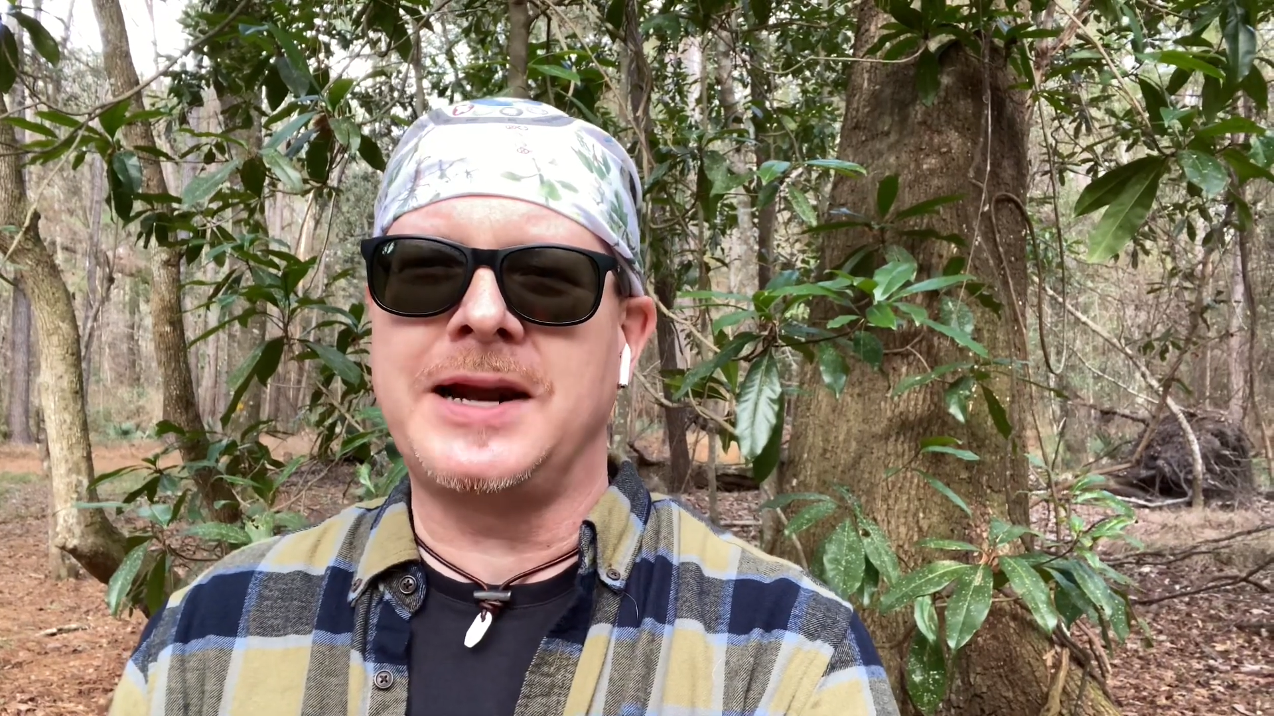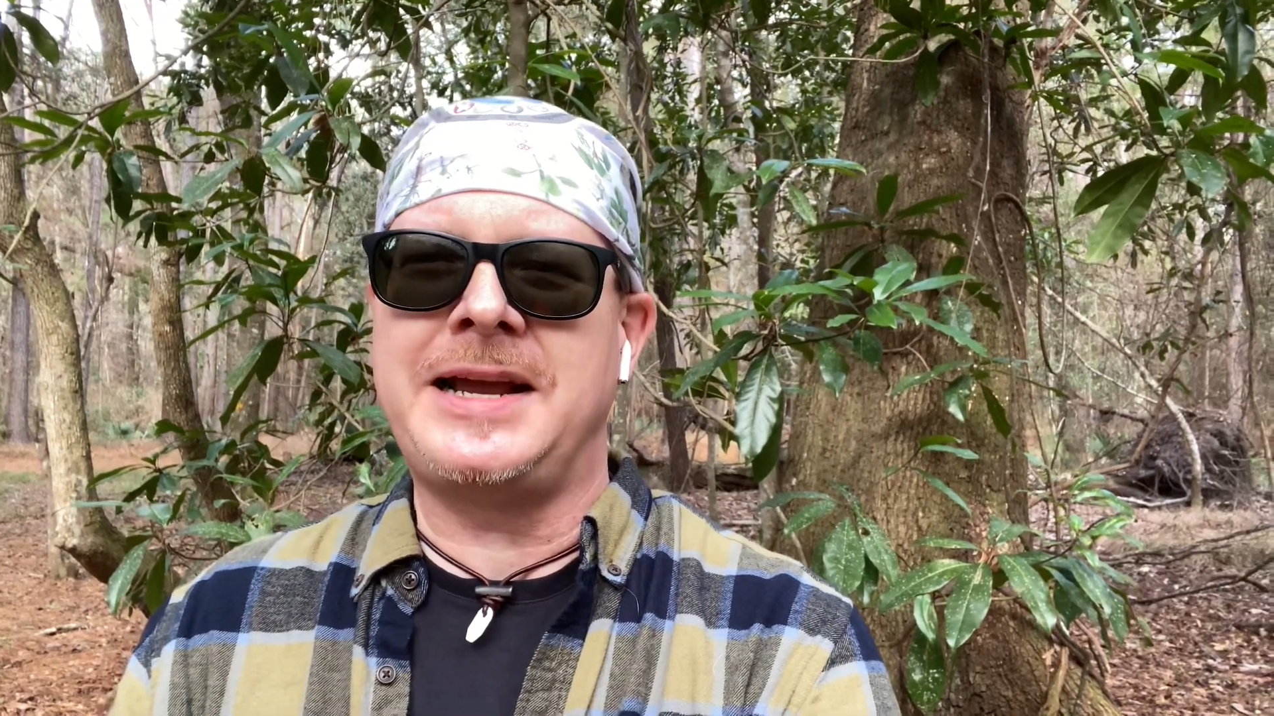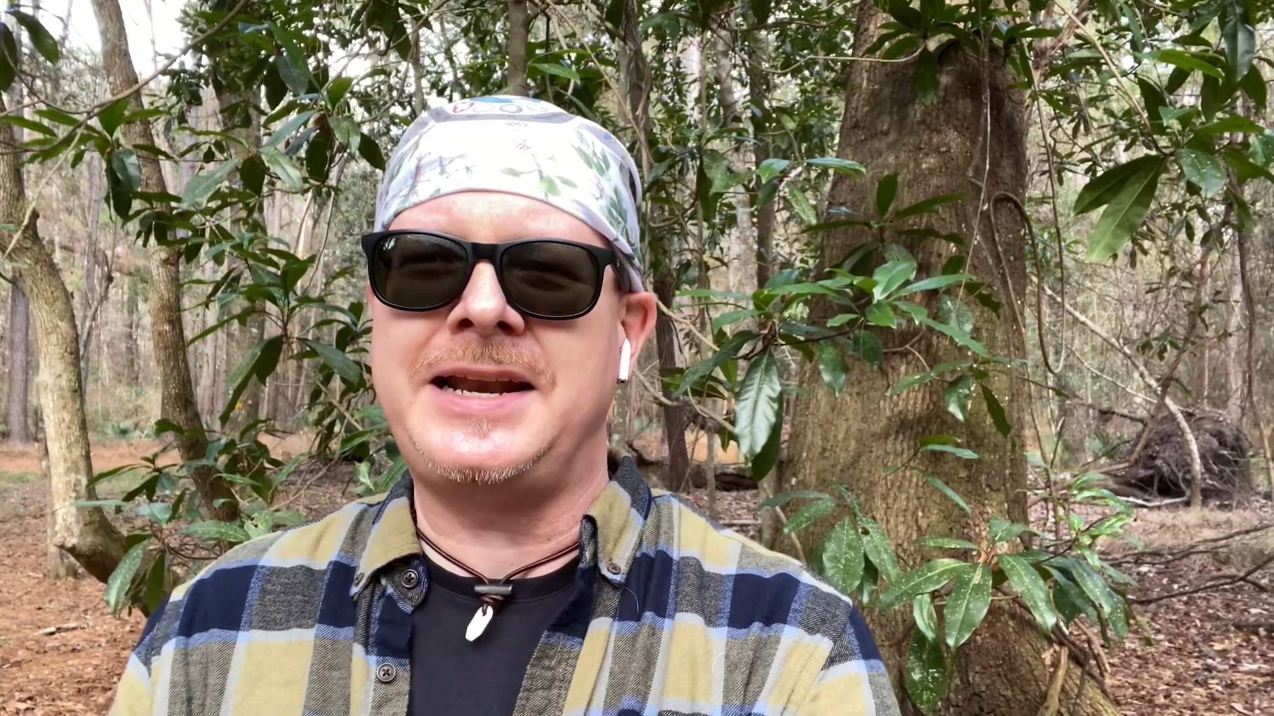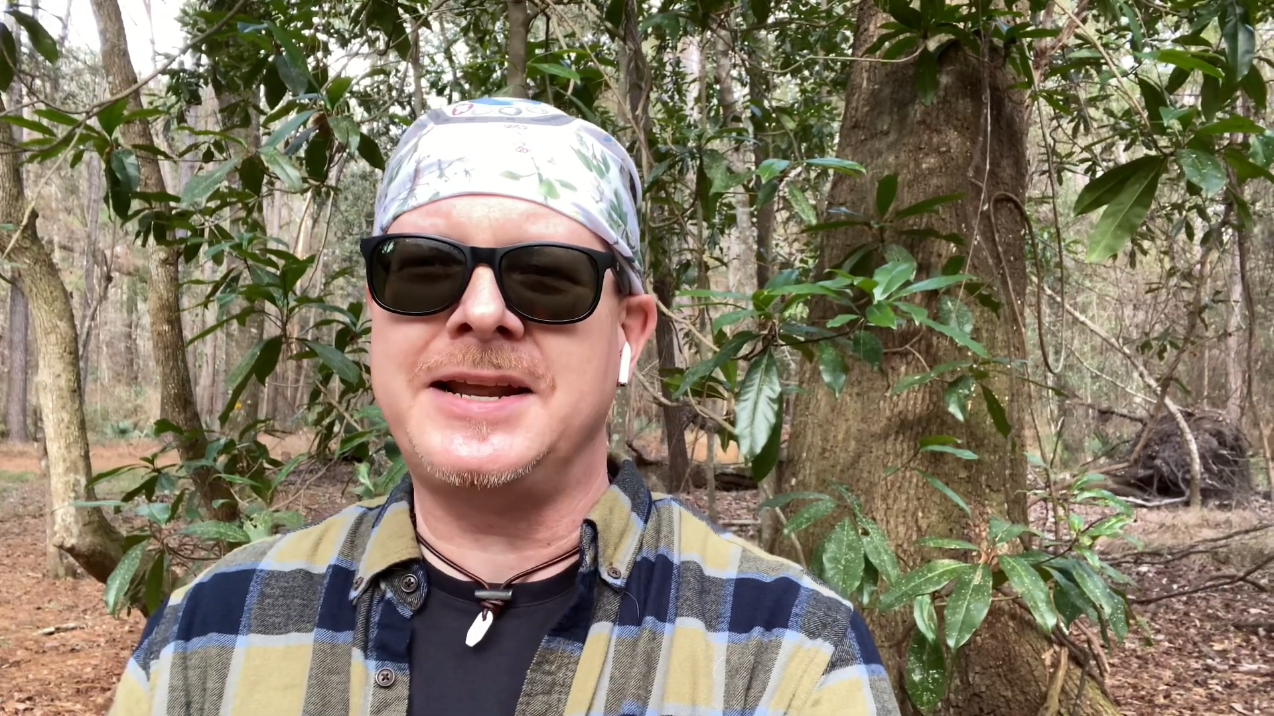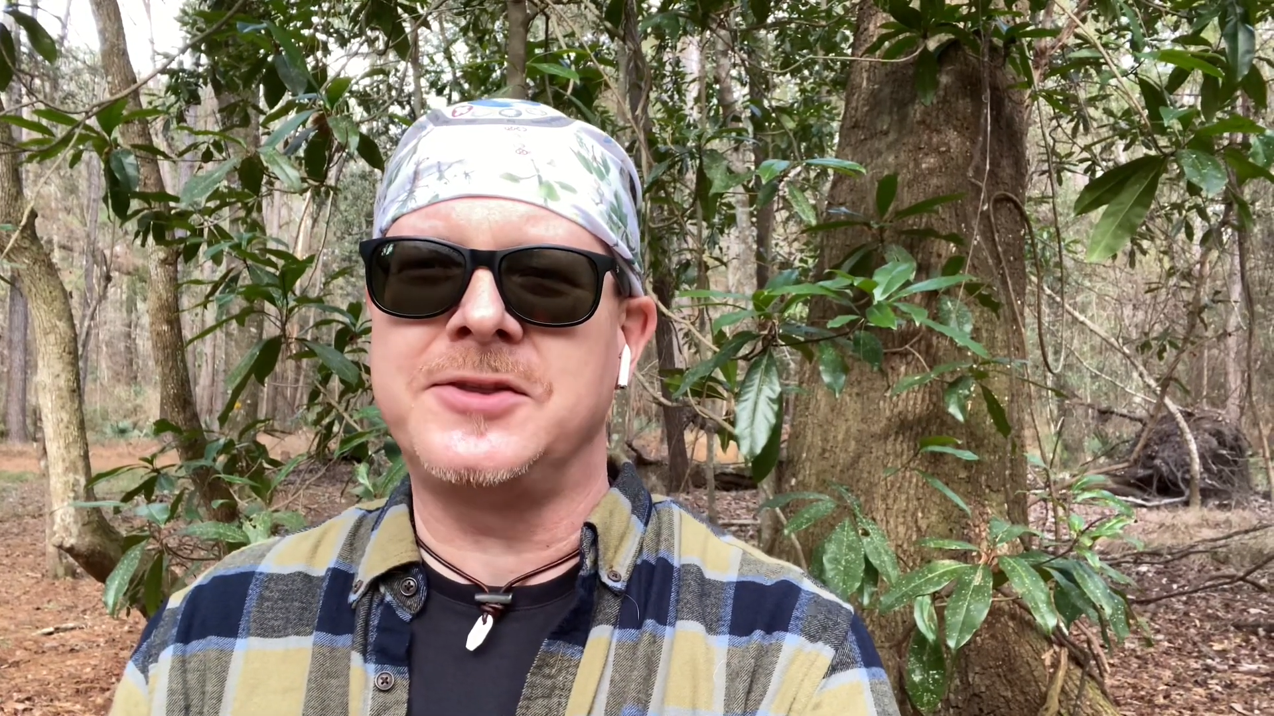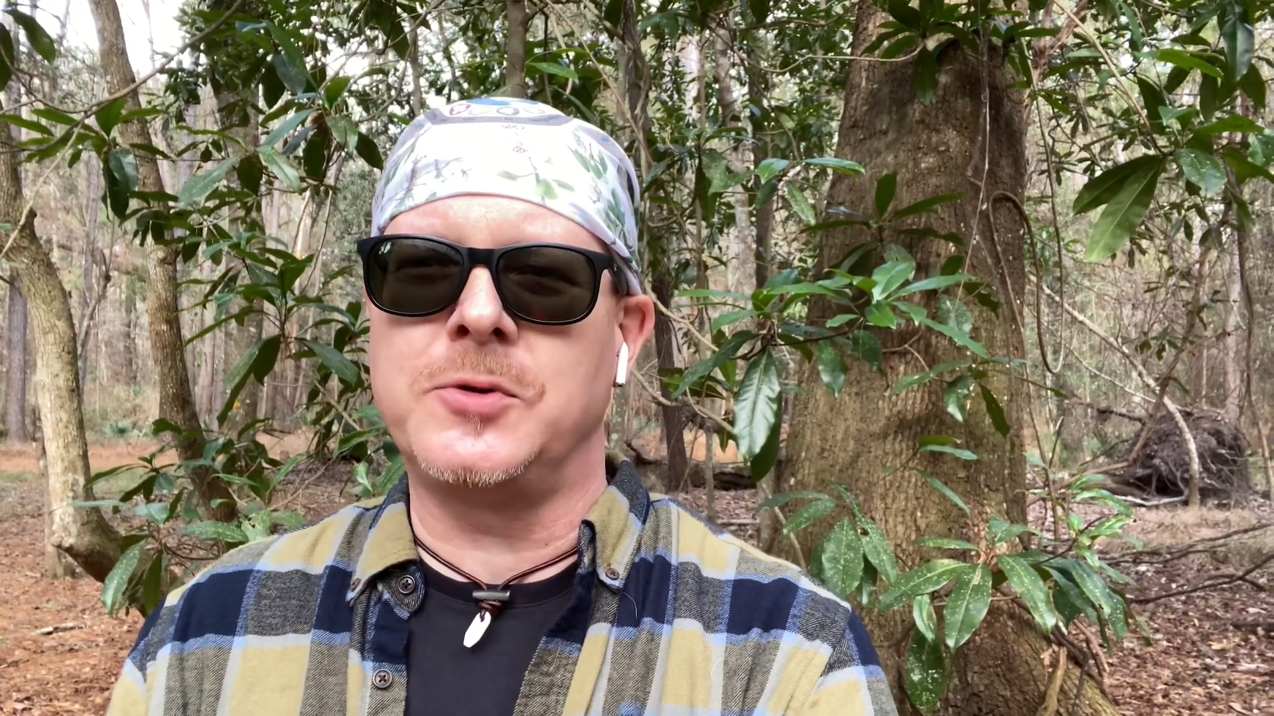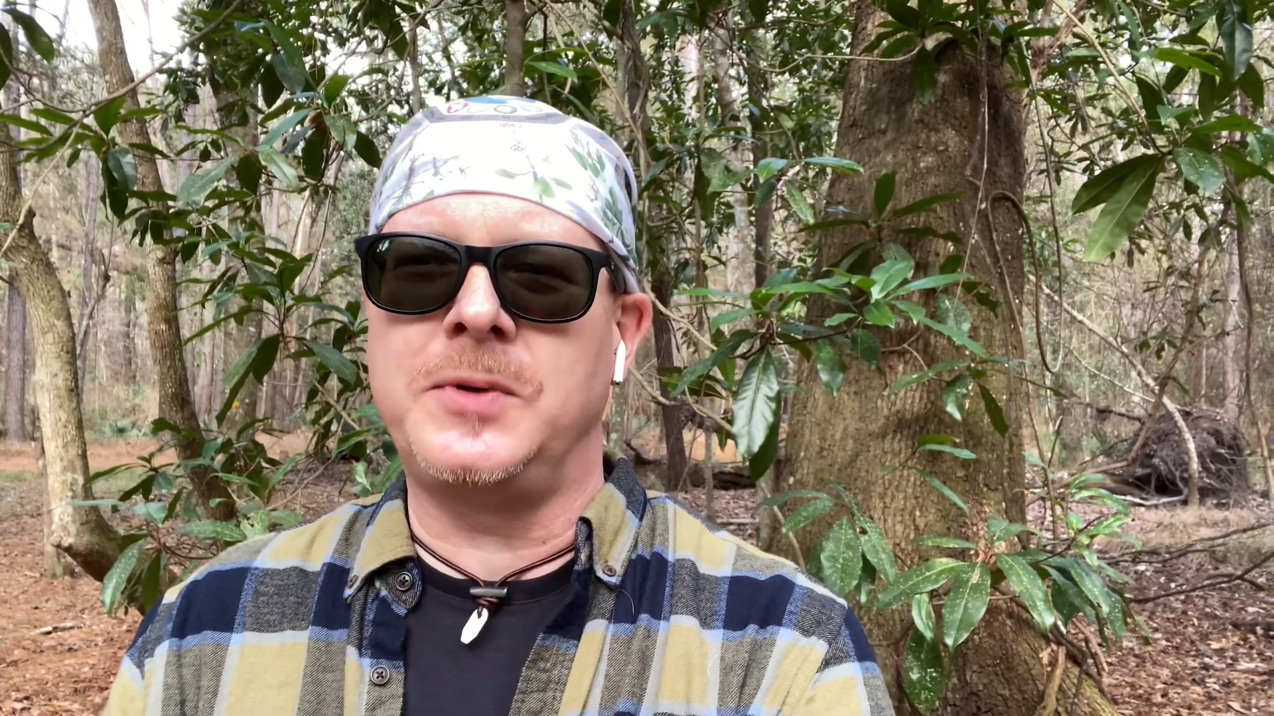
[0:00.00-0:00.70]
another